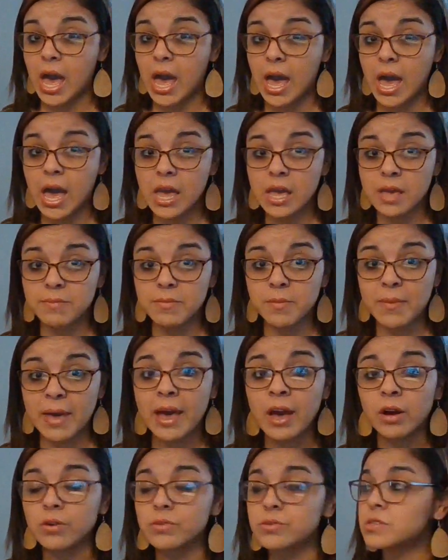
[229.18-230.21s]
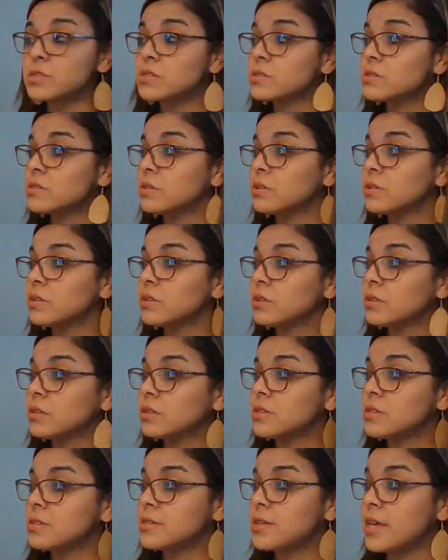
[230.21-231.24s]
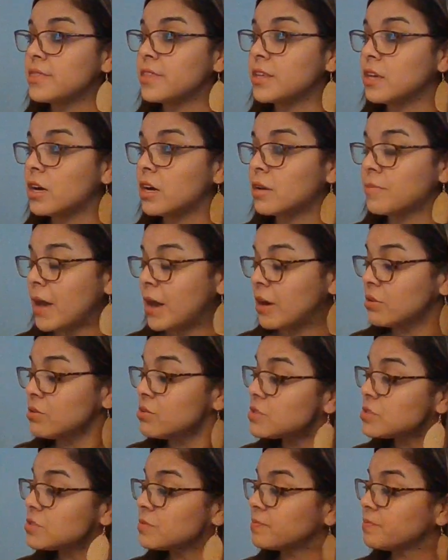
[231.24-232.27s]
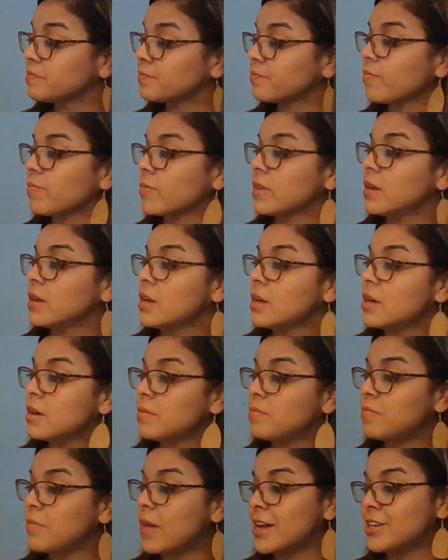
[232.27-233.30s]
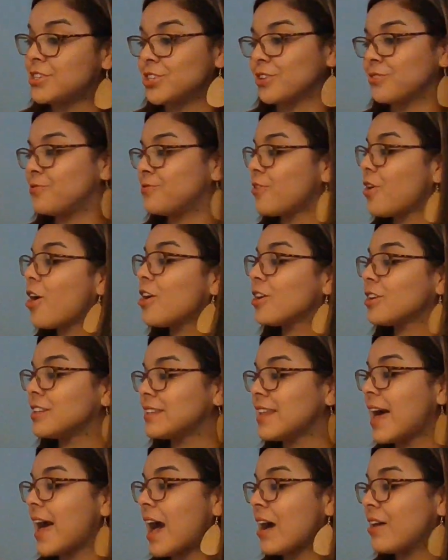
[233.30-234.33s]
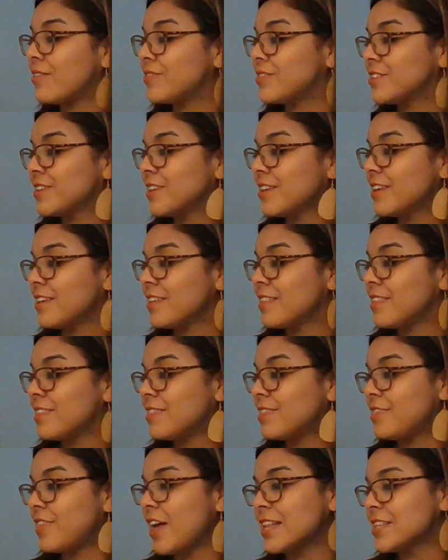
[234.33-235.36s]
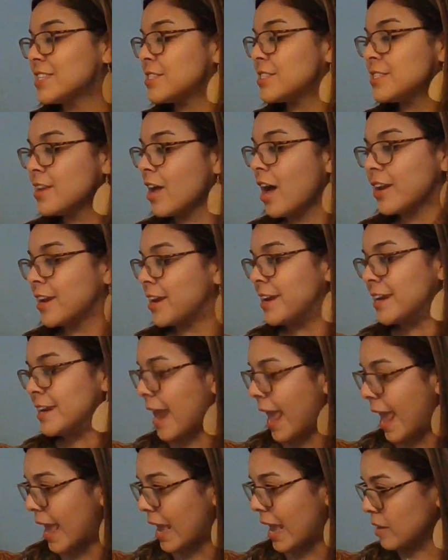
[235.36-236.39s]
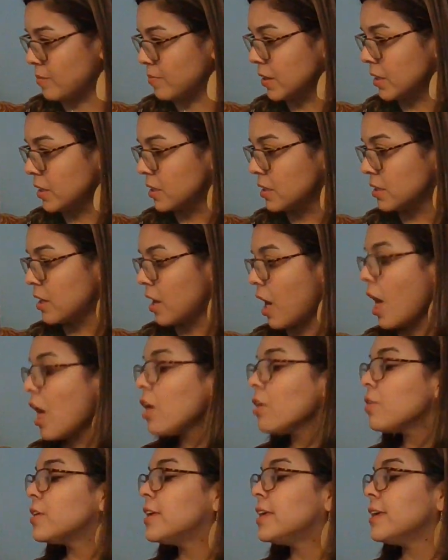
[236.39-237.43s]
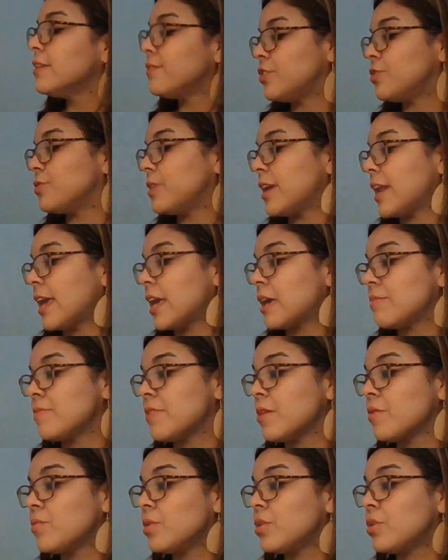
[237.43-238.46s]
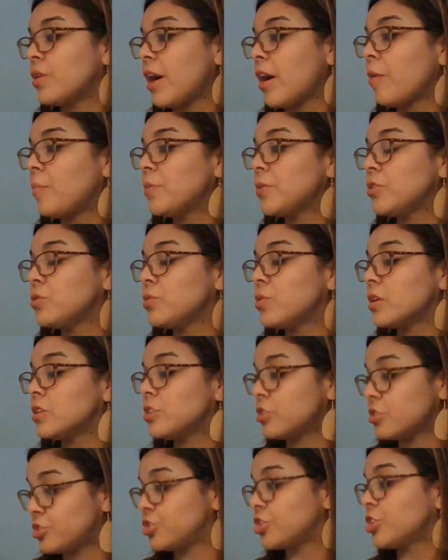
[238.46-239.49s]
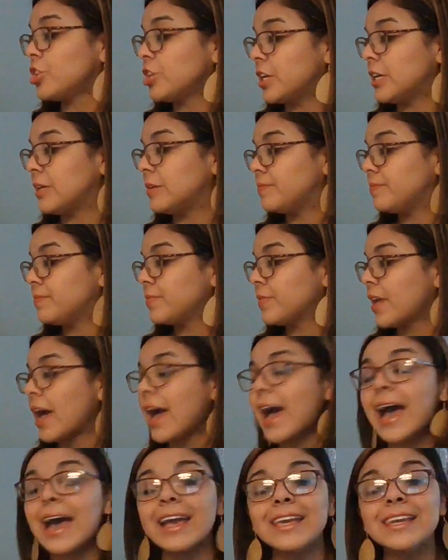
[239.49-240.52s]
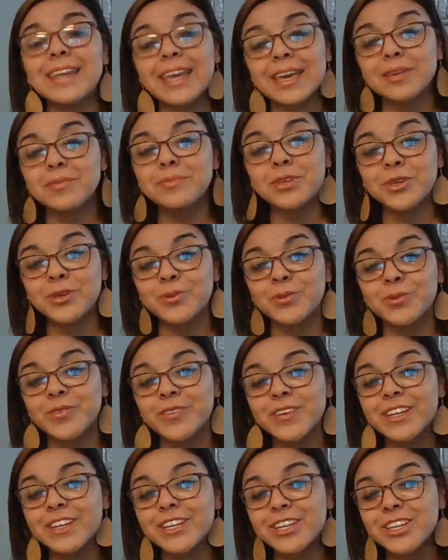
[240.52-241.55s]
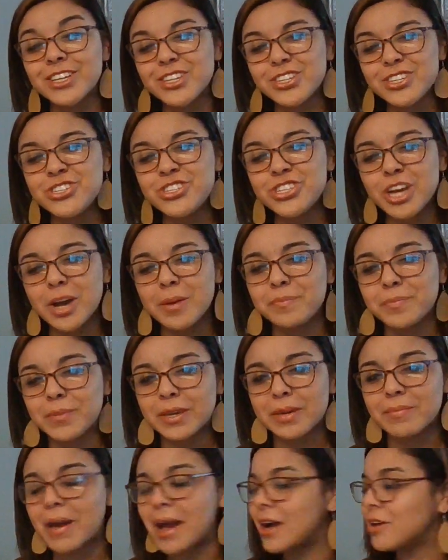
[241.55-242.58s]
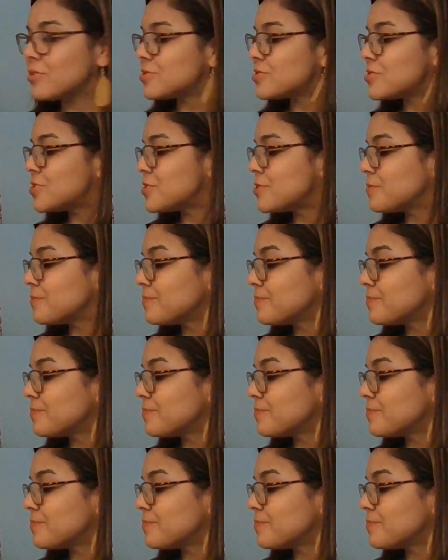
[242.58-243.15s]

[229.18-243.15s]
I'm a mouse, said the young mouse. Magic Frog laughed. That's not a name. I'll give you a name that will help you on your journey. I name you Jumping Mouse.